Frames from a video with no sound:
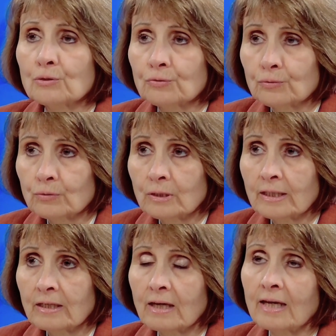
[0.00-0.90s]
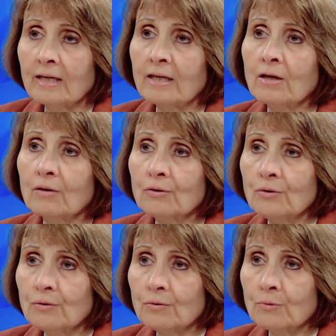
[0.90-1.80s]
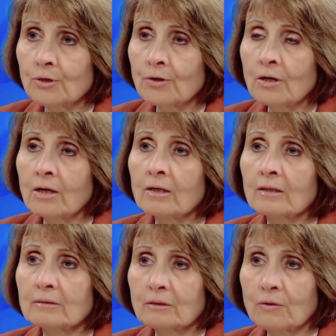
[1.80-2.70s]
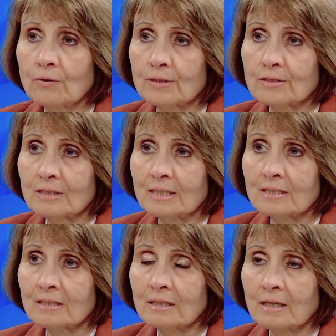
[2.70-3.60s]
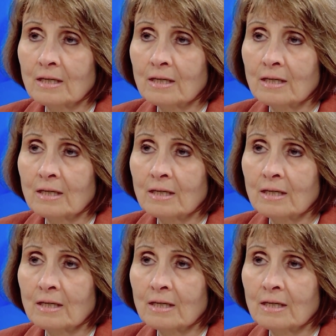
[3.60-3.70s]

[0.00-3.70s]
but truly a newer car seat.